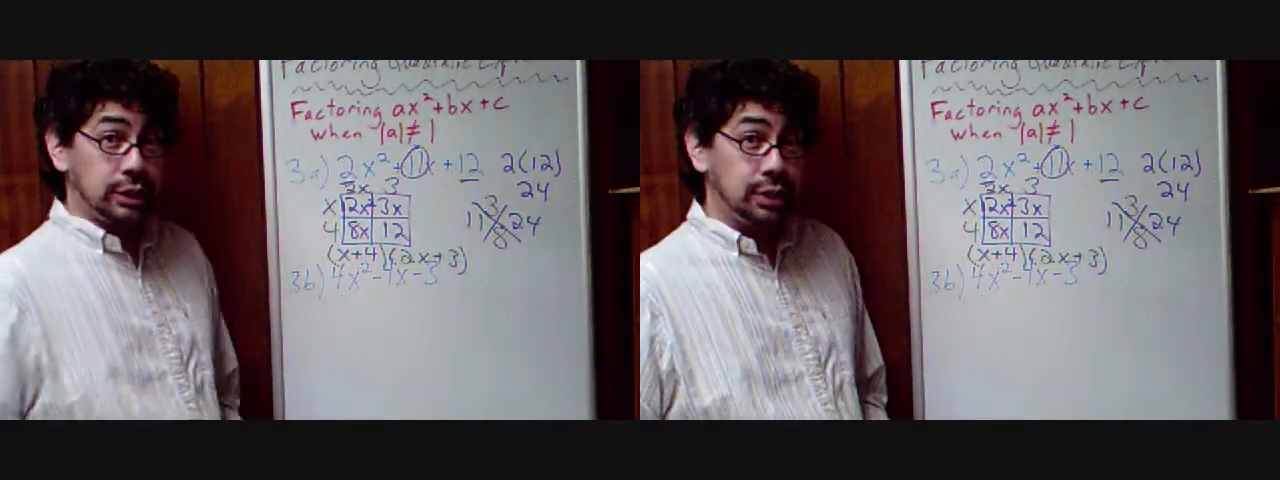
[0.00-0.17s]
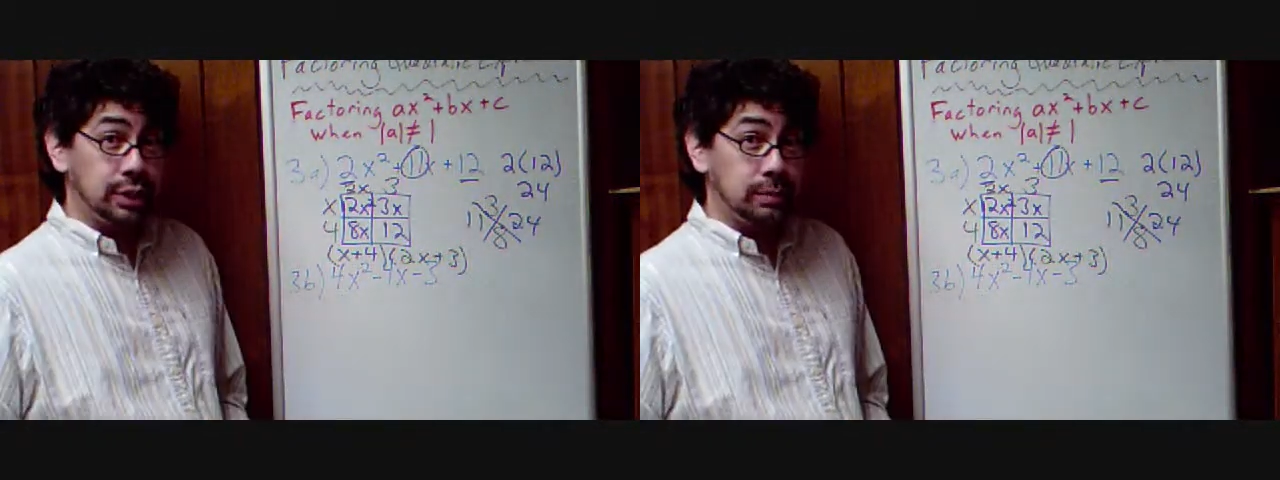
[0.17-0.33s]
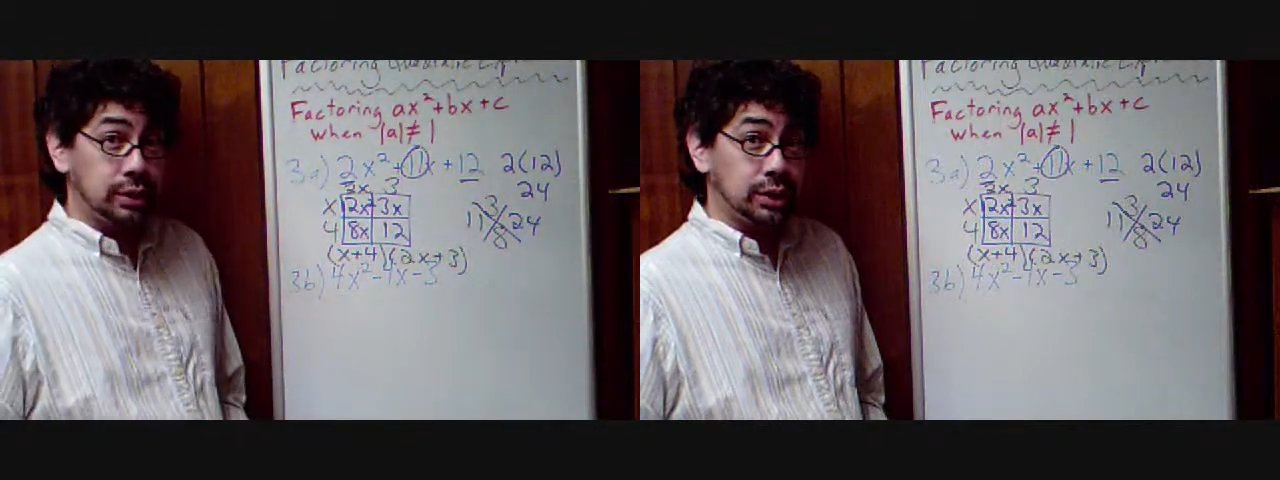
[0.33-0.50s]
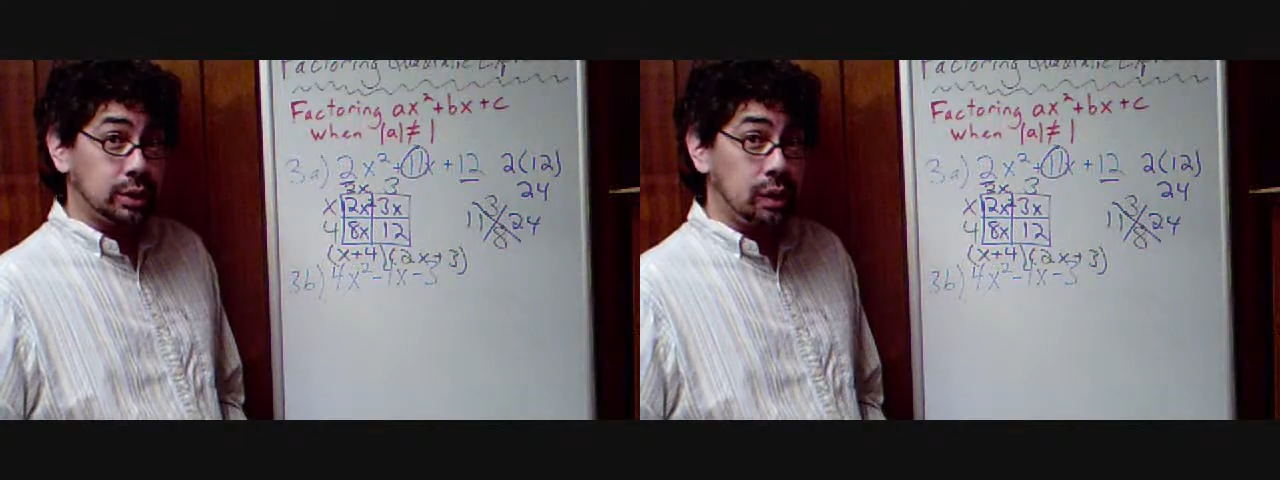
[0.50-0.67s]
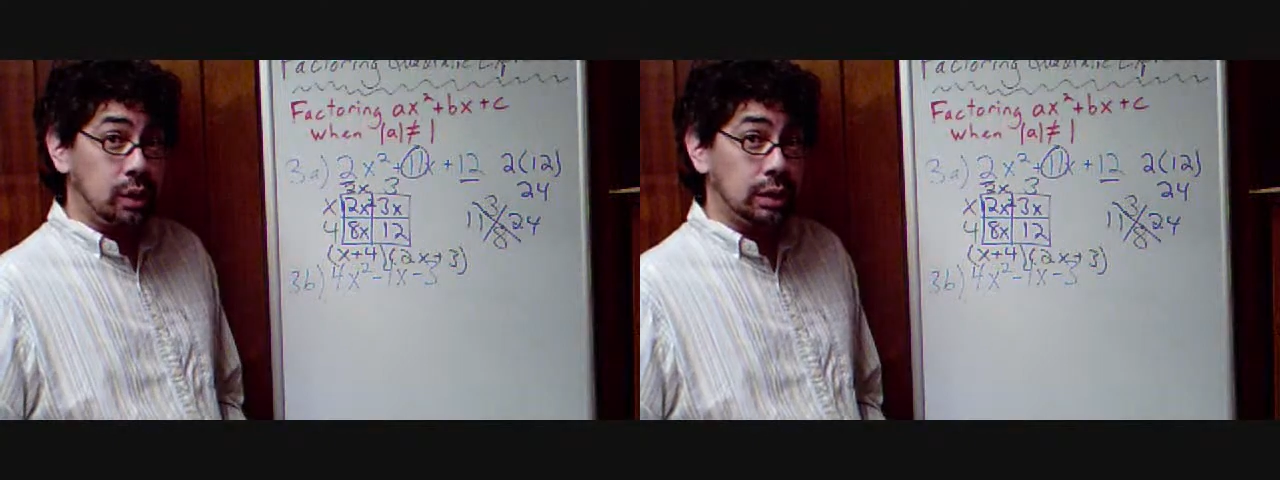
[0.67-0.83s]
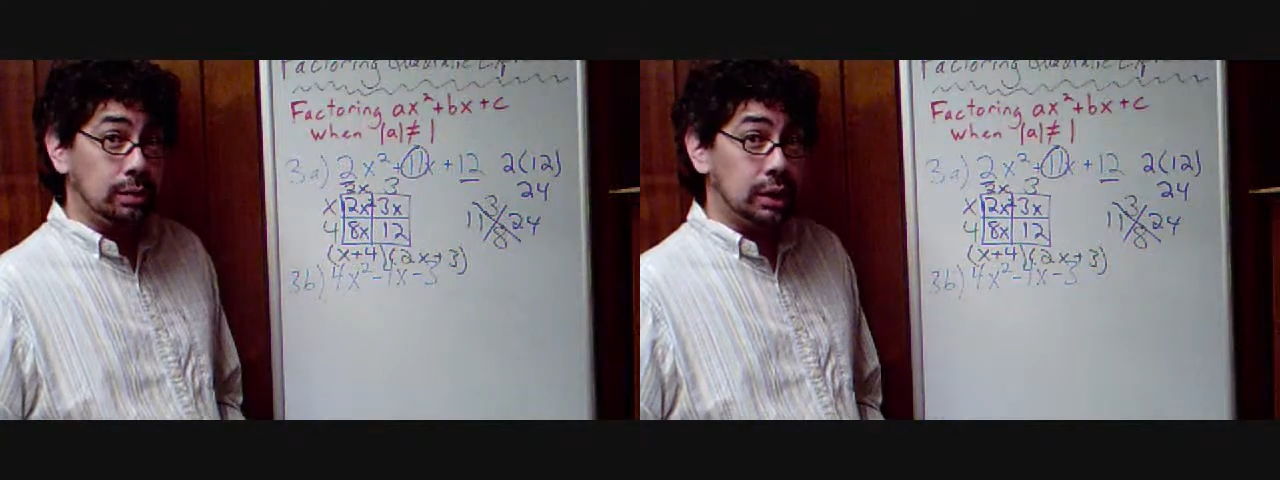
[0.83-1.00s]
two numbers do I
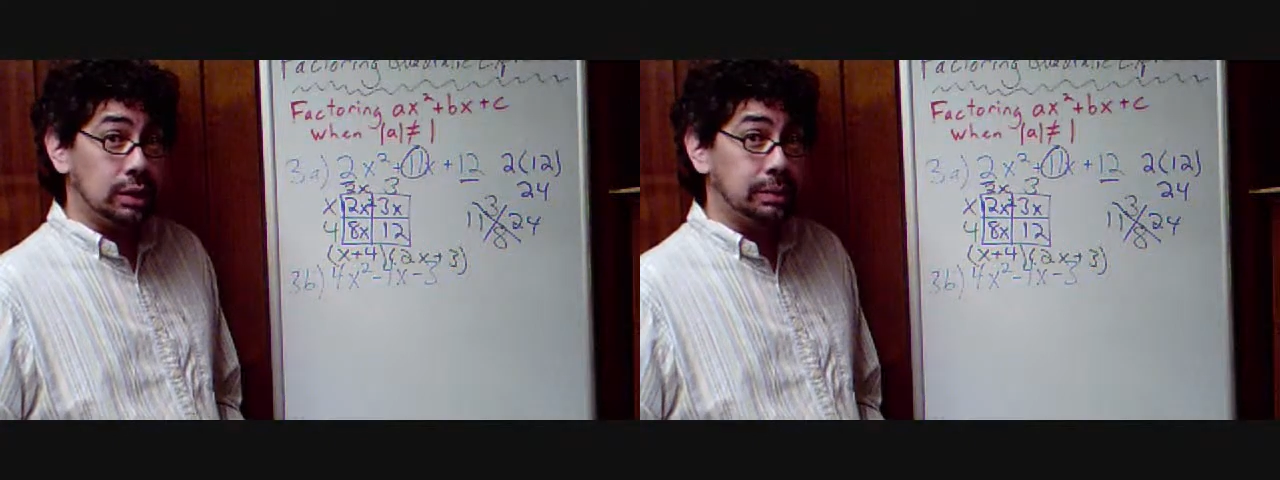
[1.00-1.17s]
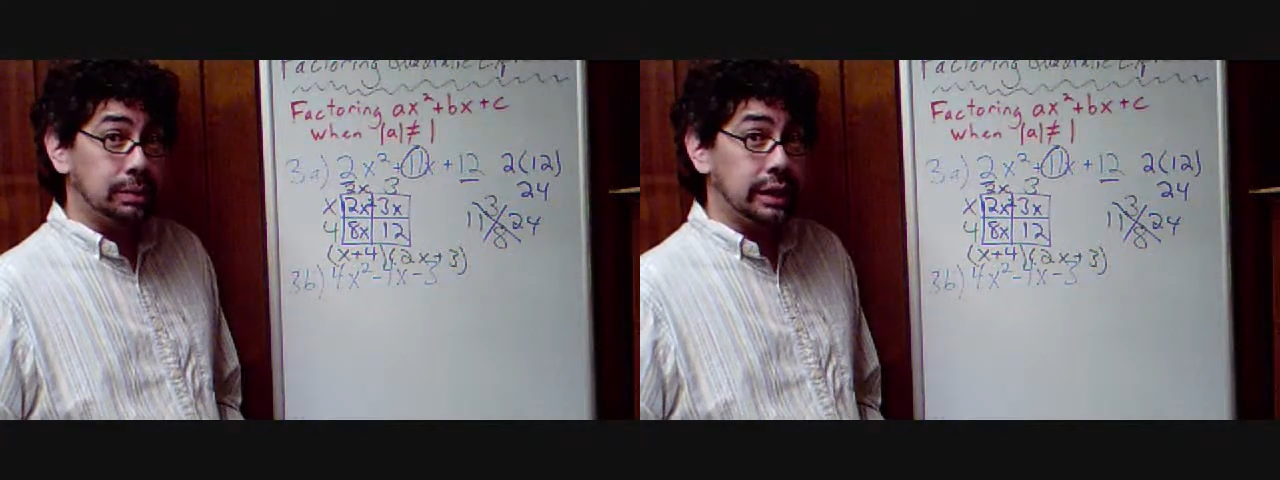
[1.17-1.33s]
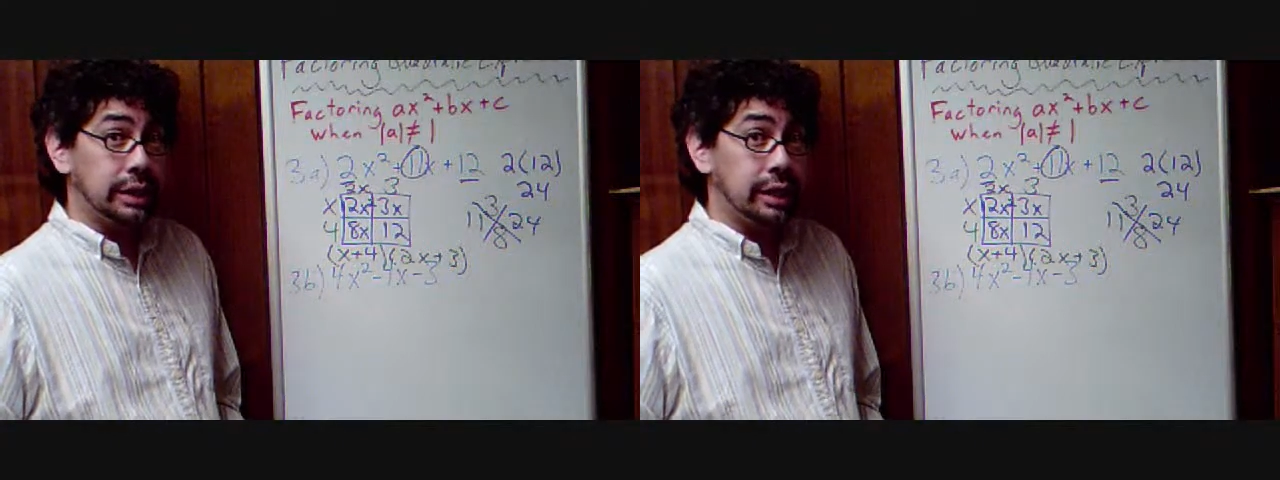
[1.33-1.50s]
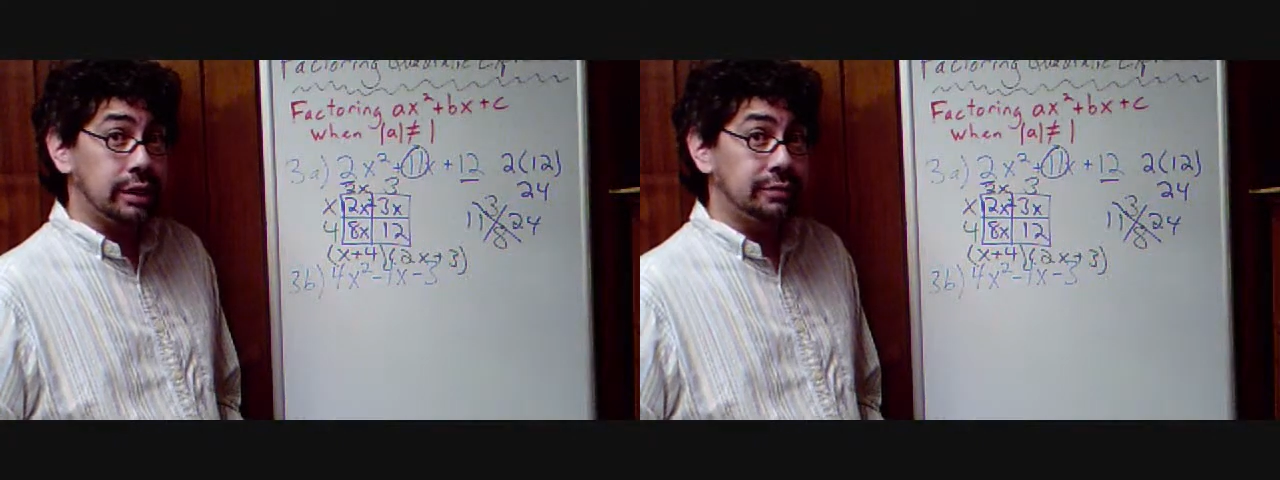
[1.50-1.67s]
want to multiply together